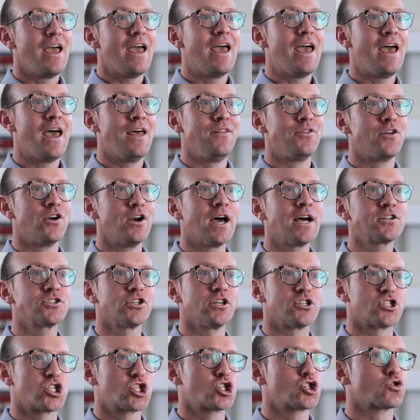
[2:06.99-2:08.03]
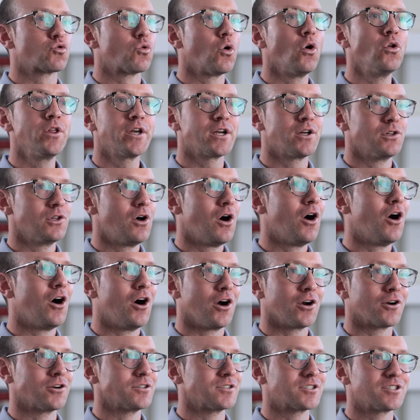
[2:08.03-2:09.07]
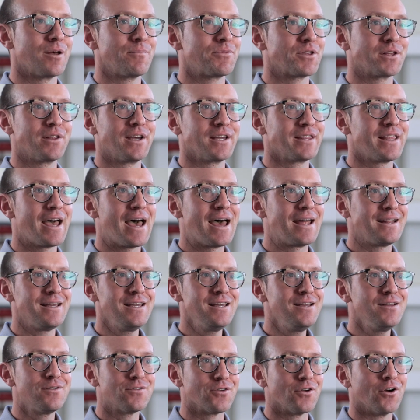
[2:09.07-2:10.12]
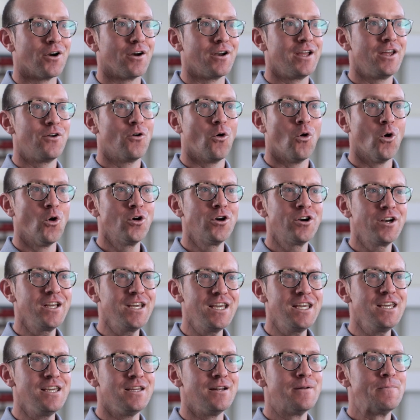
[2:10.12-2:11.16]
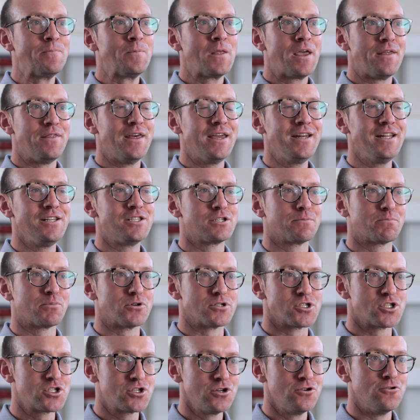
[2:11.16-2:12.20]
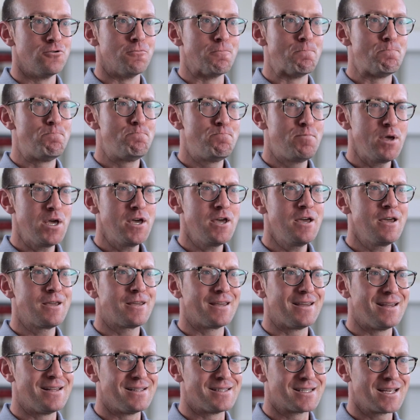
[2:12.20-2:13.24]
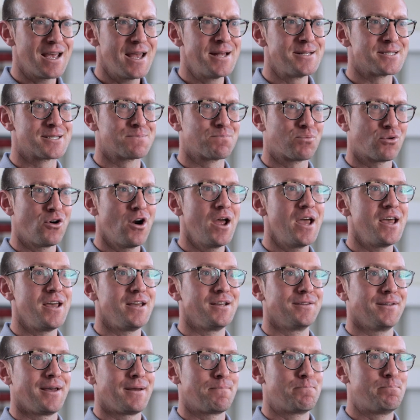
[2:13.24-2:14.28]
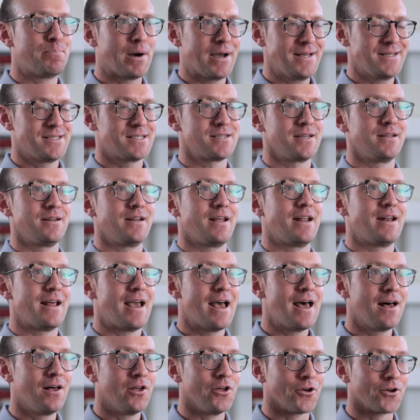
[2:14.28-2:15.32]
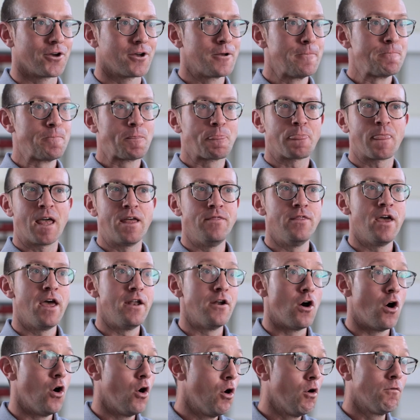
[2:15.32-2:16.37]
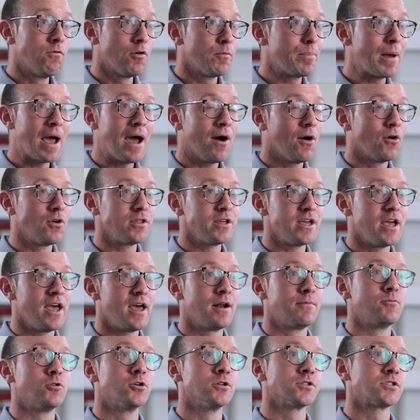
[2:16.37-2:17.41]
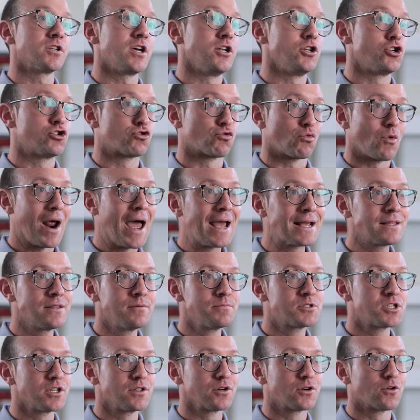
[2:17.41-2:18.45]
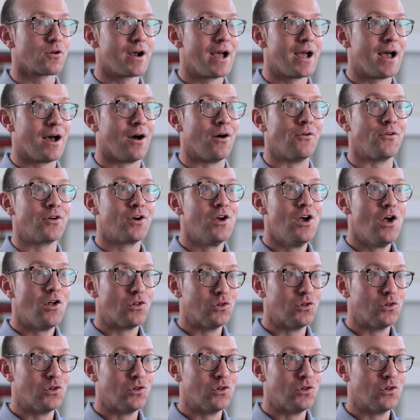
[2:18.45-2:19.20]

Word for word: And they're not just strolling along or something like that either. In order to eat, they need to pursue big, intense prey like bison and elk and then overpower the animals and drag them to the ground.